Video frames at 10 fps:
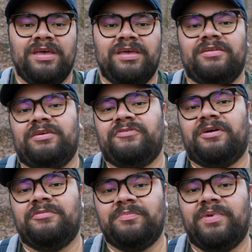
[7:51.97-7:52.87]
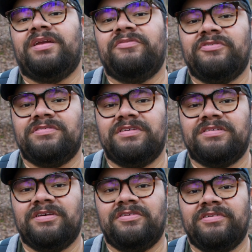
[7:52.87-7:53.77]
And if I would have bought it for
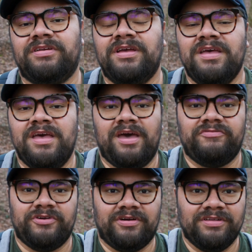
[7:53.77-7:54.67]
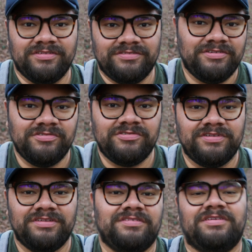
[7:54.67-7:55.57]
$600, after all this
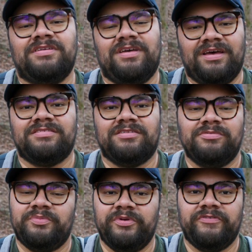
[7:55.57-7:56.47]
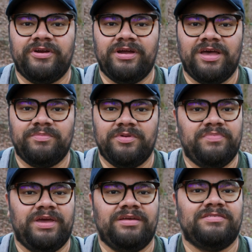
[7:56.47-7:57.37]
usage, I still would be very happy
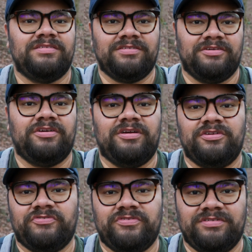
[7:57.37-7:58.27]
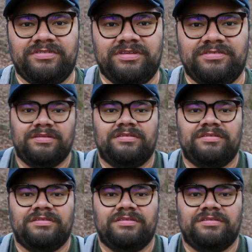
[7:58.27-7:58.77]
paying $600 for this lens.